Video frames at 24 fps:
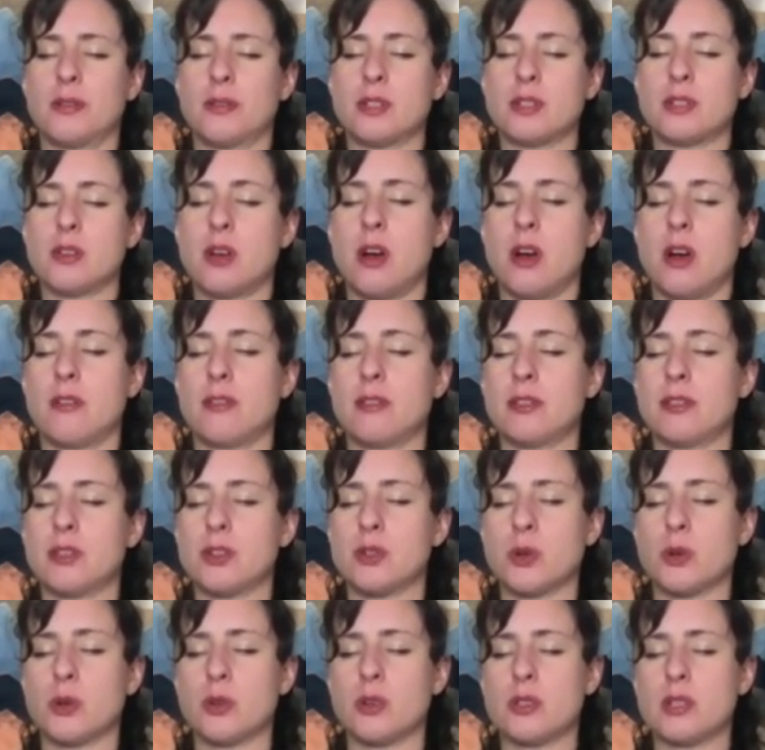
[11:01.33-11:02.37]
soften the
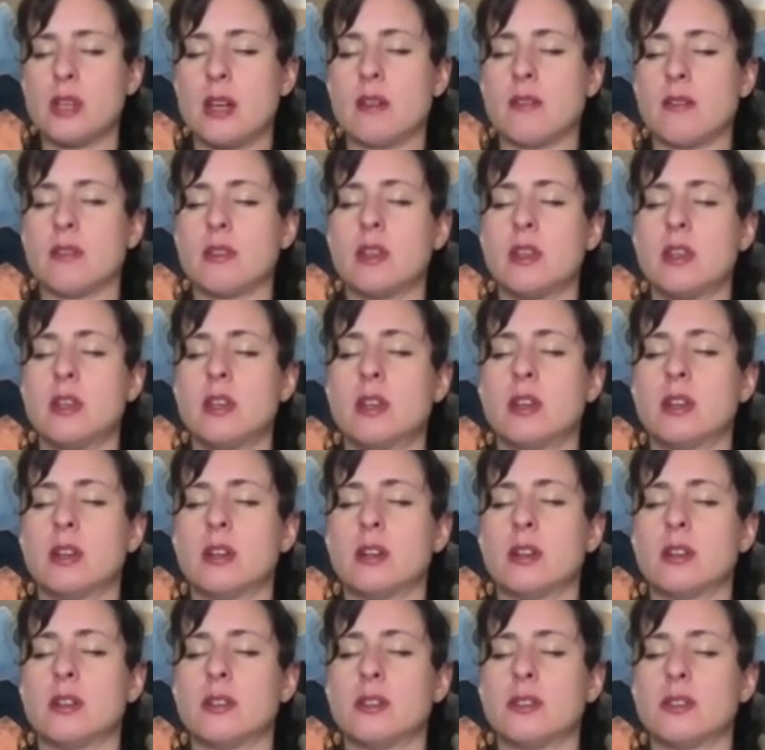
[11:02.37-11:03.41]
shoulders out of the
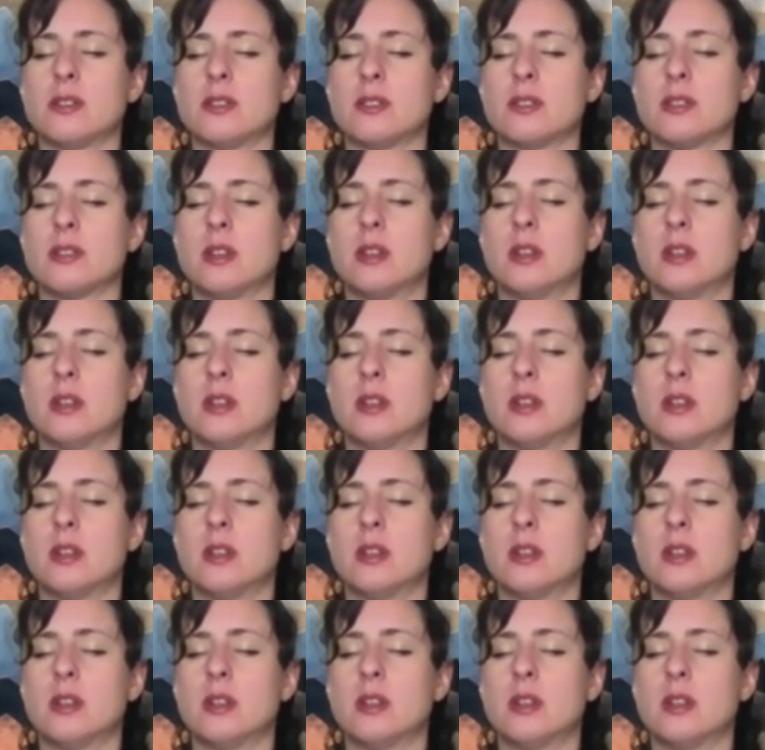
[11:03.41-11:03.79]
ears.